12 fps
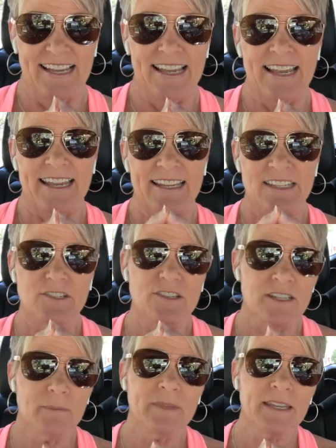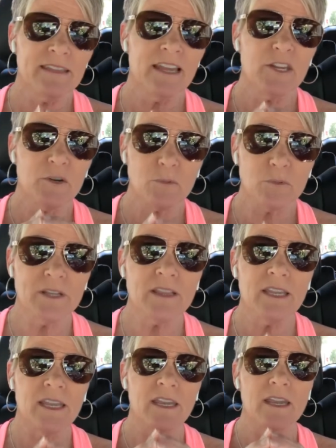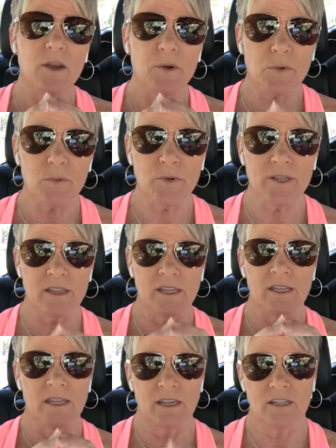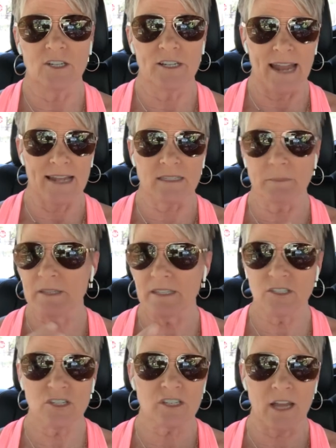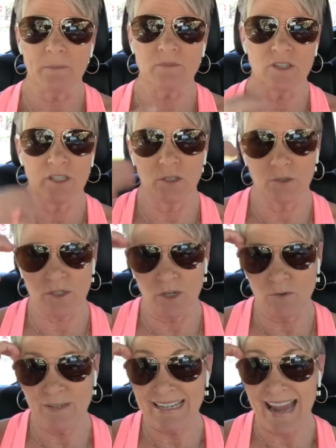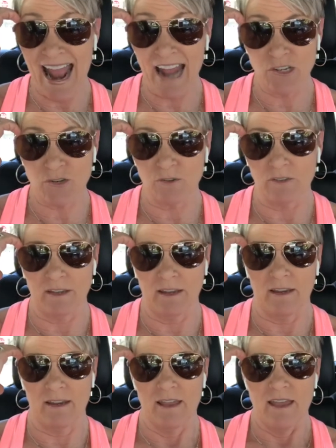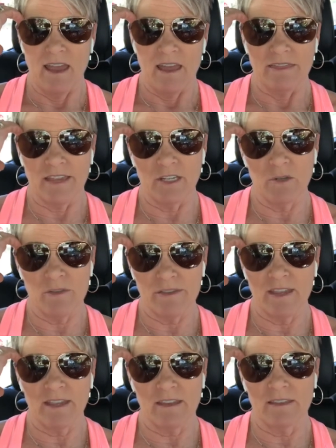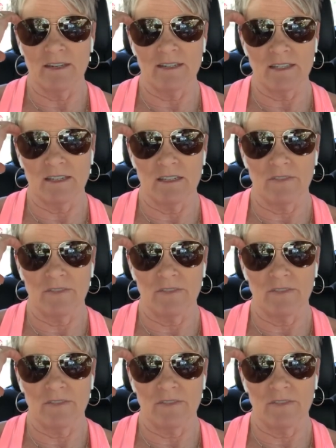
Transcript: Is there something that you're really, really good at? Something that just comes to you so naturally that you think that it's easy for